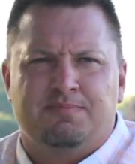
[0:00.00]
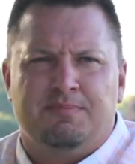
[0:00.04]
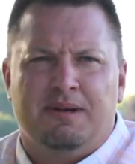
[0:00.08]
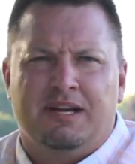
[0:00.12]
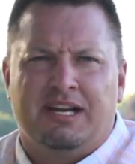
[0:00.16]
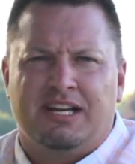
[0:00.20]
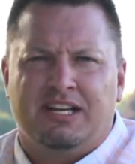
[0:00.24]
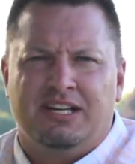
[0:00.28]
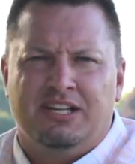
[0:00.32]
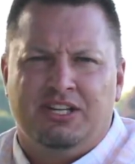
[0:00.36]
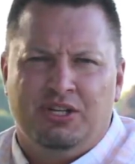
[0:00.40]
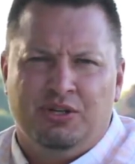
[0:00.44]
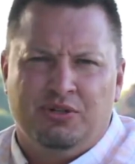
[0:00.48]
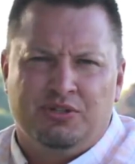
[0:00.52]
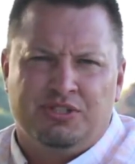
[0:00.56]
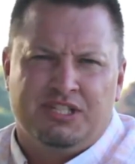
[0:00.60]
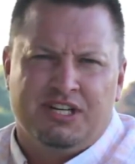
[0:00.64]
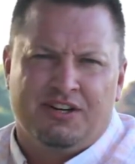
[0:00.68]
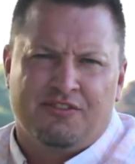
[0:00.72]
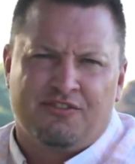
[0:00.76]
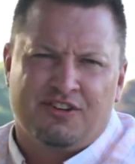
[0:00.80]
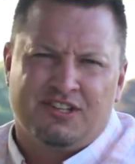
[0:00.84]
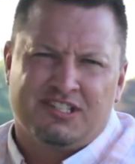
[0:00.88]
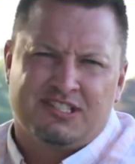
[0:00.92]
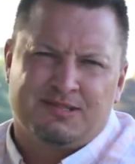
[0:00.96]
making a huge
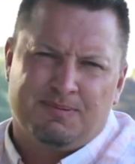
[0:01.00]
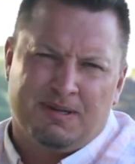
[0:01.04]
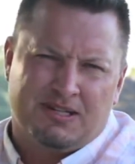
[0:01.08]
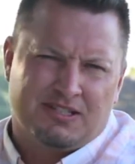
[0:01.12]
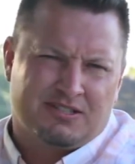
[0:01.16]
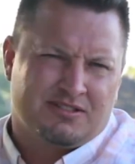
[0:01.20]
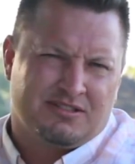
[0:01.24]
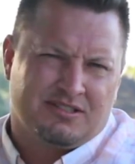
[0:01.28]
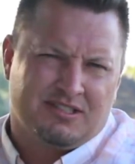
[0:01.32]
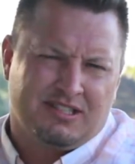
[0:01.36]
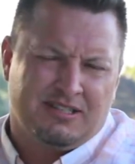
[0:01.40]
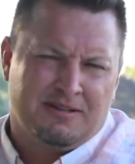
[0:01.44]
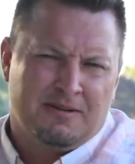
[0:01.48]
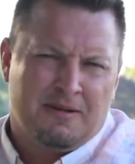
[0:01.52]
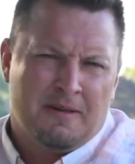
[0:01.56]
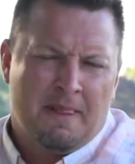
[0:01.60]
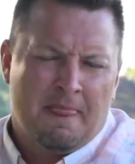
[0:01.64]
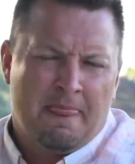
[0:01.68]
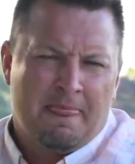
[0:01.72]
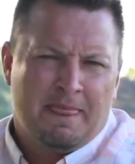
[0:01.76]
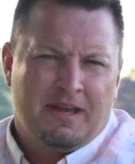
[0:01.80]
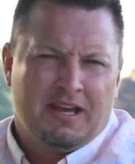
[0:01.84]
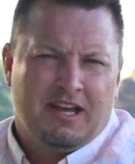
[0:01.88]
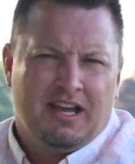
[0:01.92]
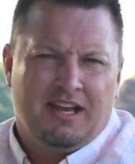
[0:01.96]
difference, especially
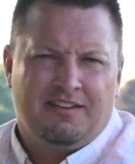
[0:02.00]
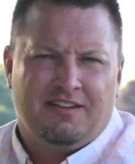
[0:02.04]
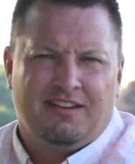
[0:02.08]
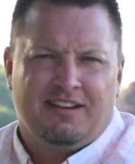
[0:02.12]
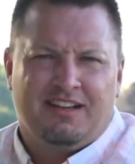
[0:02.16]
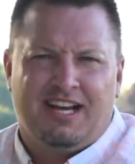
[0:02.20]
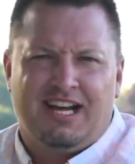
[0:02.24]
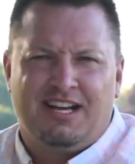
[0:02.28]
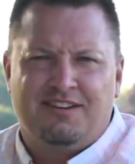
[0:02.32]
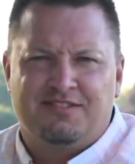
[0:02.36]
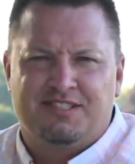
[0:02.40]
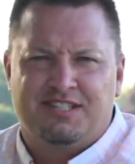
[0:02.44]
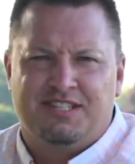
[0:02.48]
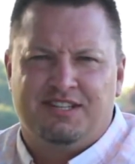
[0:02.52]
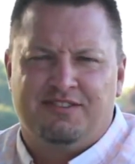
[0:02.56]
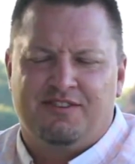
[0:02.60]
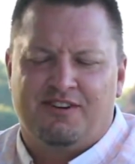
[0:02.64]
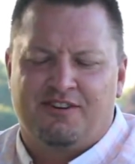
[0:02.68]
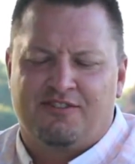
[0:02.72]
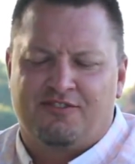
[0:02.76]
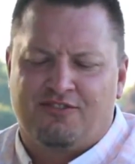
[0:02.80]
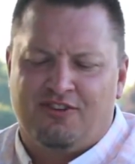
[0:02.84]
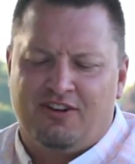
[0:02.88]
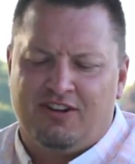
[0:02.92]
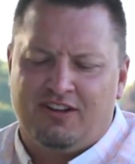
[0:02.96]
in the lives of
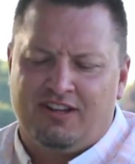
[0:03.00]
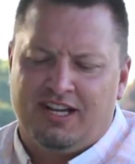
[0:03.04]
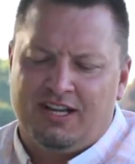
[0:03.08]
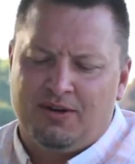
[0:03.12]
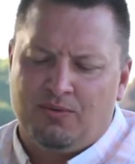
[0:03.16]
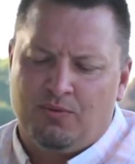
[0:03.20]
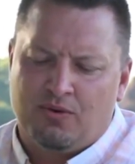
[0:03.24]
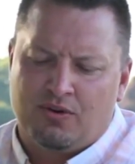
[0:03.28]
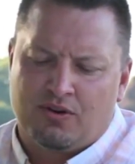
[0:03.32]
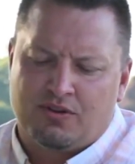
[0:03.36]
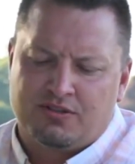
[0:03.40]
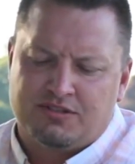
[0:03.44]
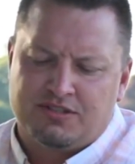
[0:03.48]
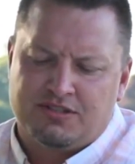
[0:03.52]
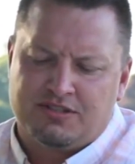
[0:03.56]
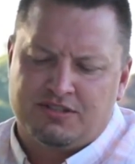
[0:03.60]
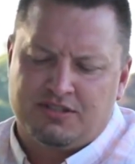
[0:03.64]
our frontline workers. And